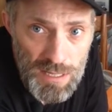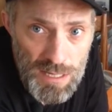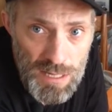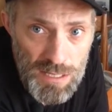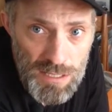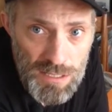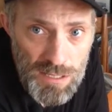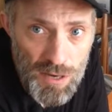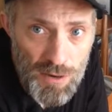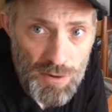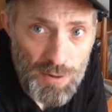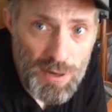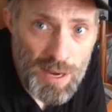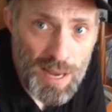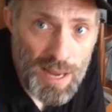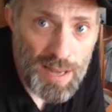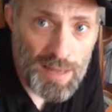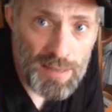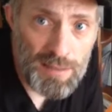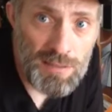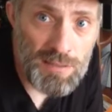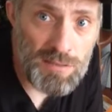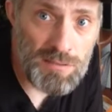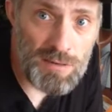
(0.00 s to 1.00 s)
So
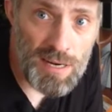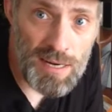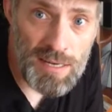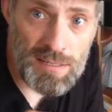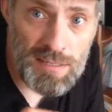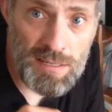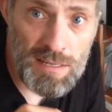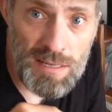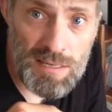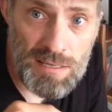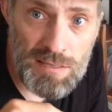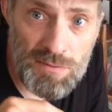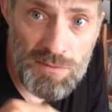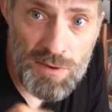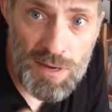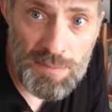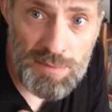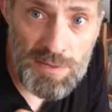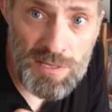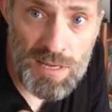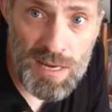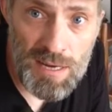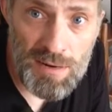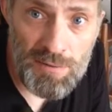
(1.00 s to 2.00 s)
head straight to this
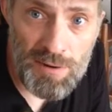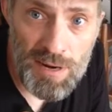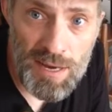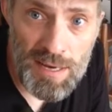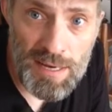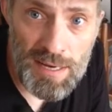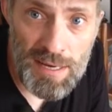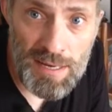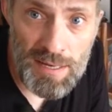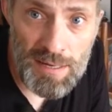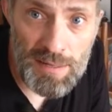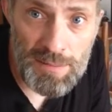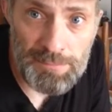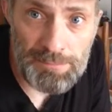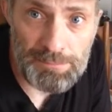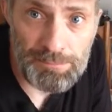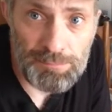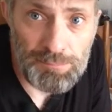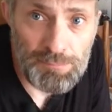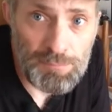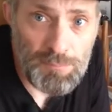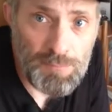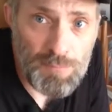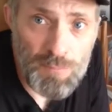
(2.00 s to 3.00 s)
website right here
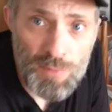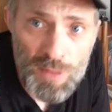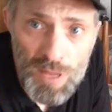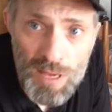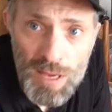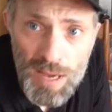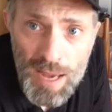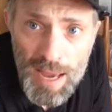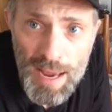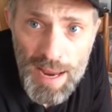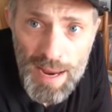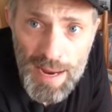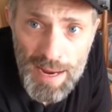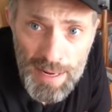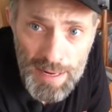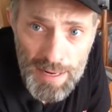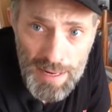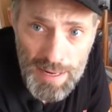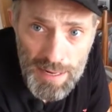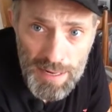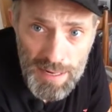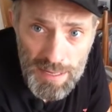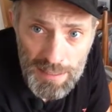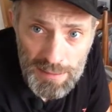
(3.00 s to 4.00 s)
and
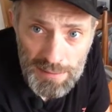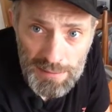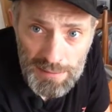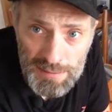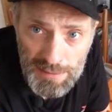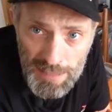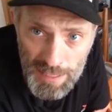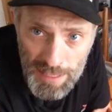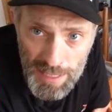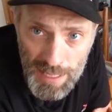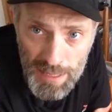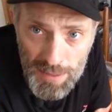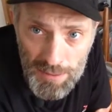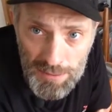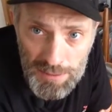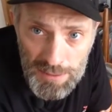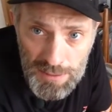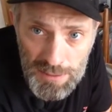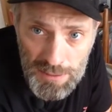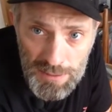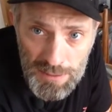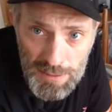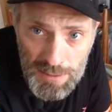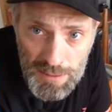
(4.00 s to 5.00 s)
check out
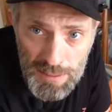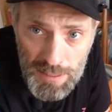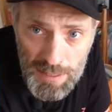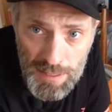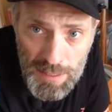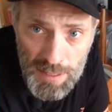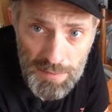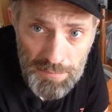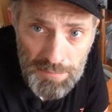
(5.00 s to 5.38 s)
their